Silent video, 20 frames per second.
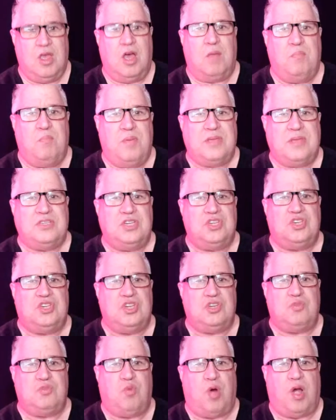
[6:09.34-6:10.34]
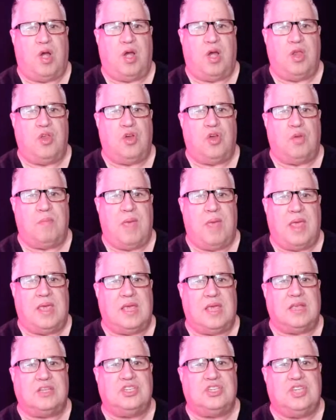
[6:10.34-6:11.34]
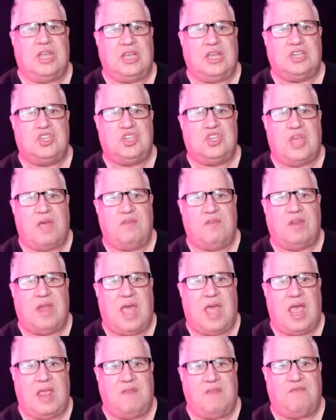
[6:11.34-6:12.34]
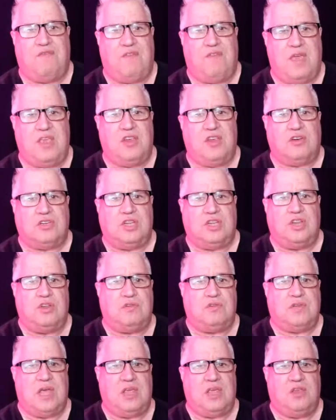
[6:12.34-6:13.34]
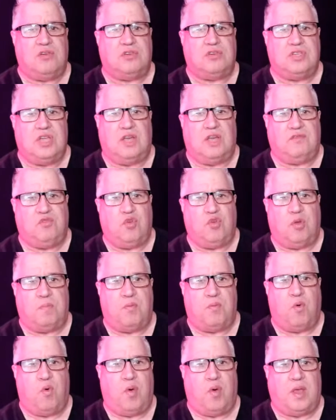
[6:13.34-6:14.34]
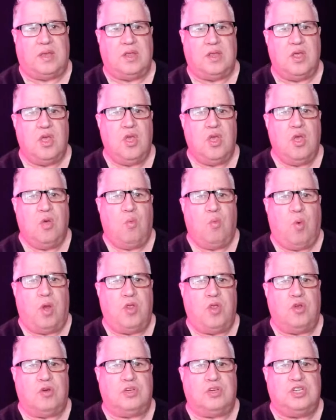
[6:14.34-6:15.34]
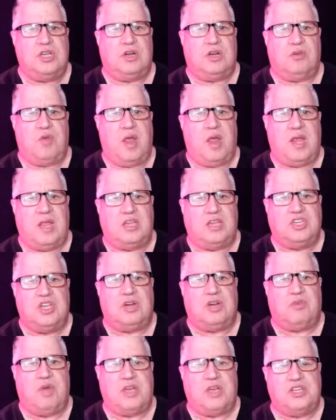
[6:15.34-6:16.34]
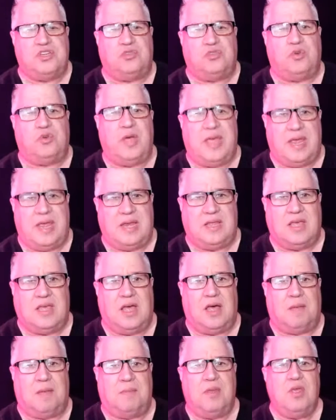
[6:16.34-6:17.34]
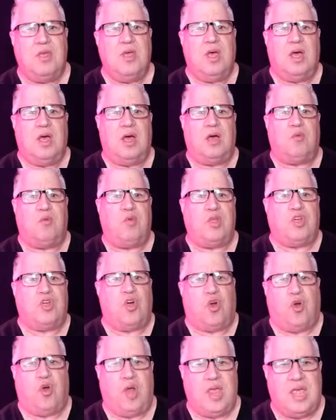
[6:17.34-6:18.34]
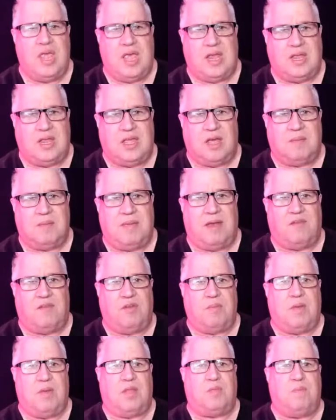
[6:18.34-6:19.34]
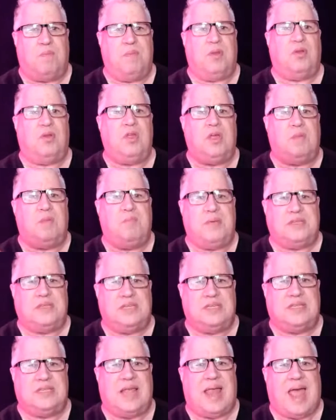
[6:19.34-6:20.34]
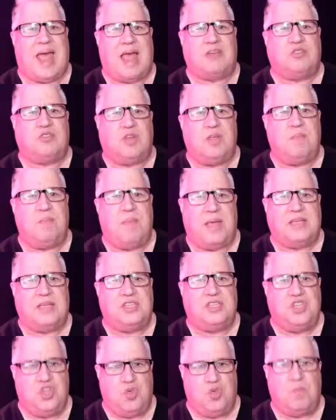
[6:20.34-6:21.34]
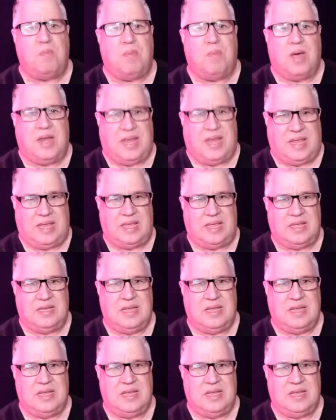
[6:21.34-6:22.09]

A business is where you're making 6, 7, 8 figures, and you take yourself to a point where you're generating generational income, recurring income every month, building a business that actually makes you money.